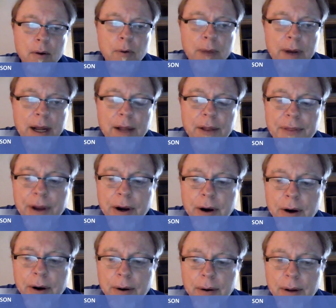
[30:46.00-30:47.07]
Well,
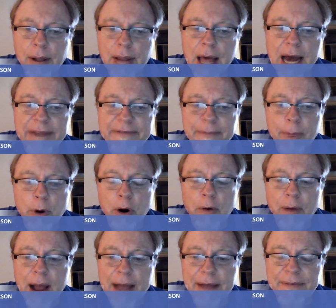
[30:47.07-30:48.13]
a lot of them are
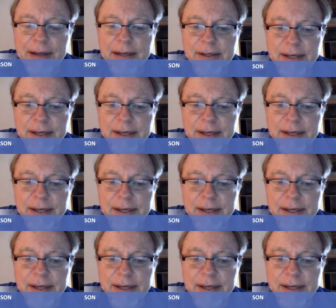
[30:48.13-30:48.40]
arriving